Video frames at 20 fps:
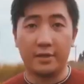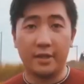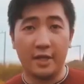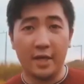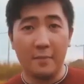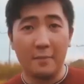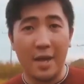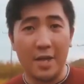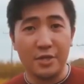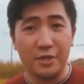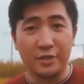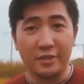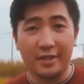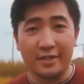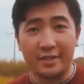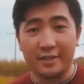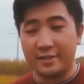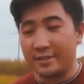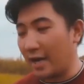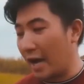Did I mention
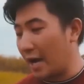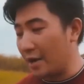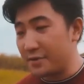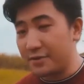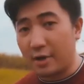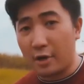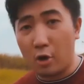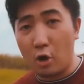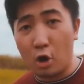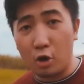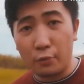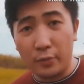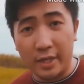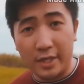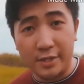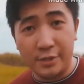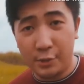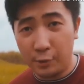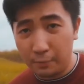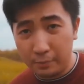that the tires are
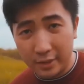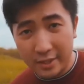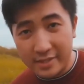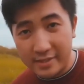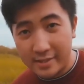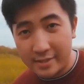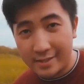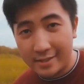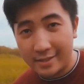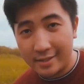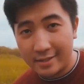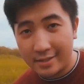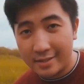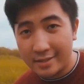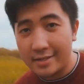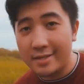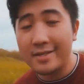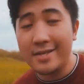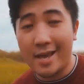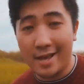already tubeless?
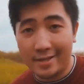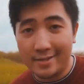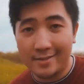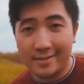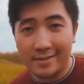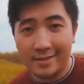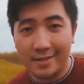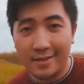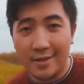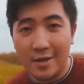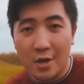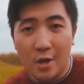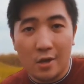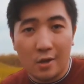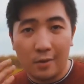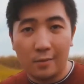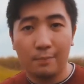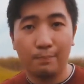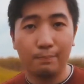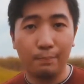Yes.
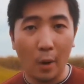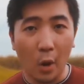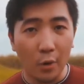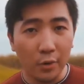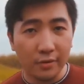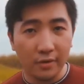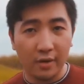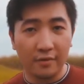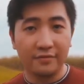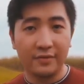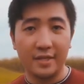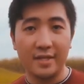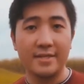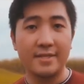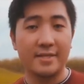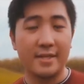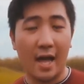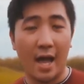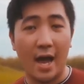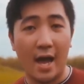Both of
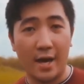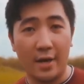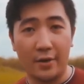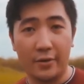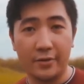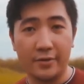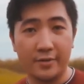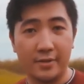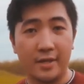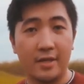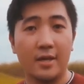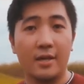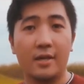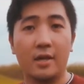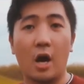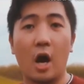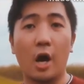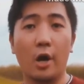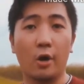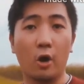these tires
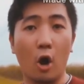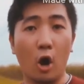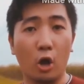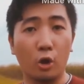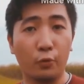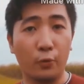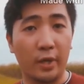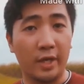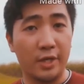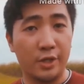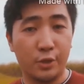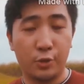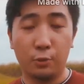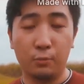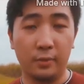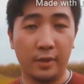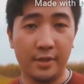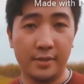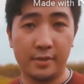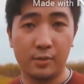are already
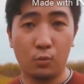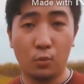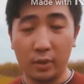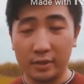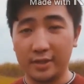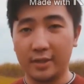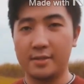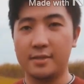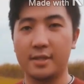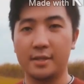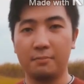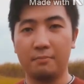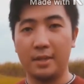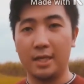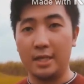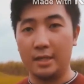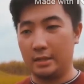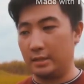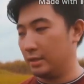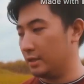tubeless. What does it
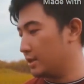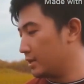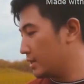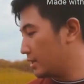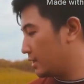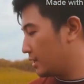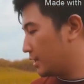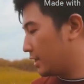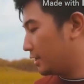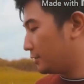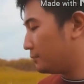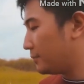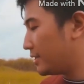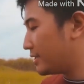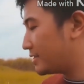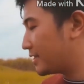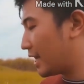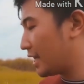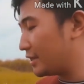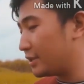mean? It
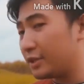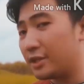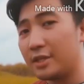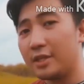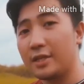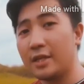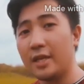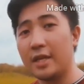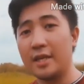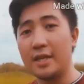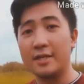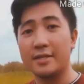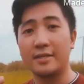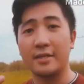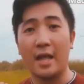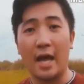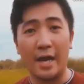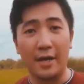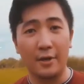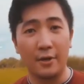means that it is
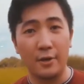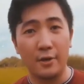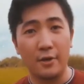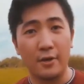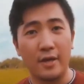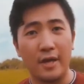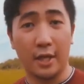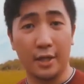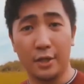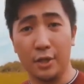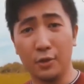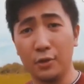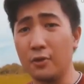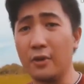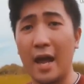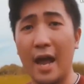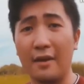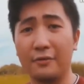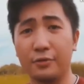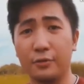lighter and you
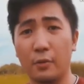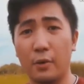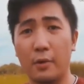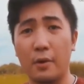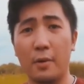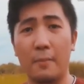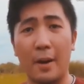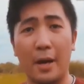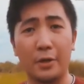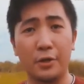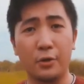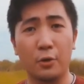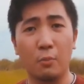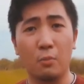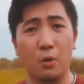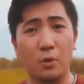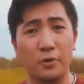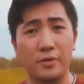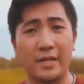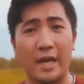don't have to worry about your
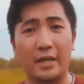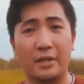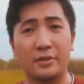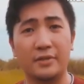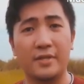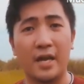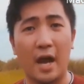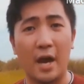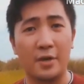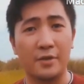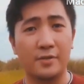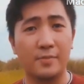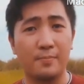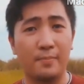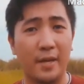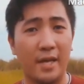motorcycle tires